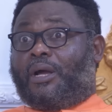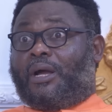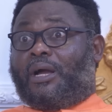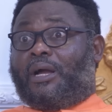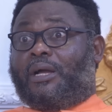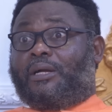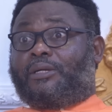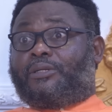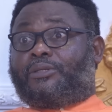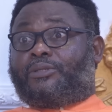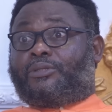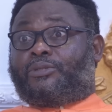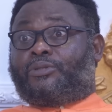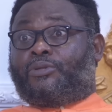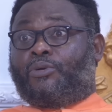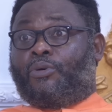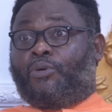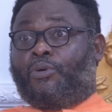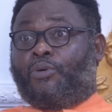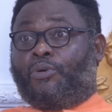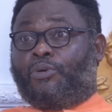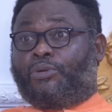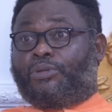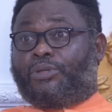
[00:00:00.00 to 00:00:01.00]
I
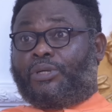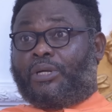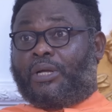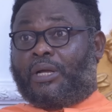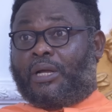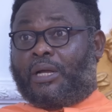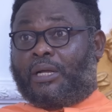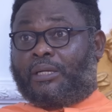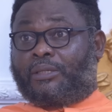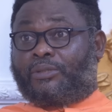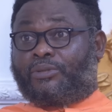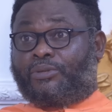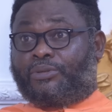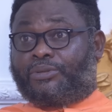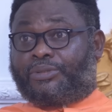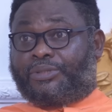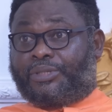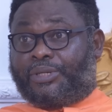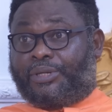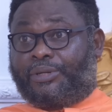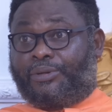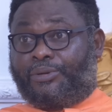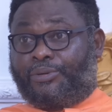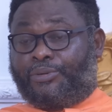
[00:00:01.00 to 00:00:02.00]
told her to
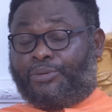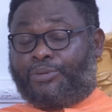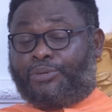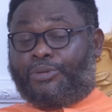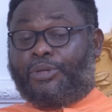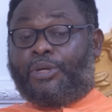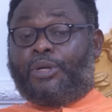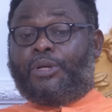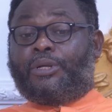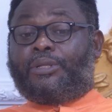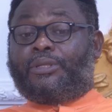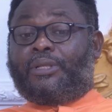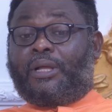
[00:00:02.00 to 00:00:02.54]
tell you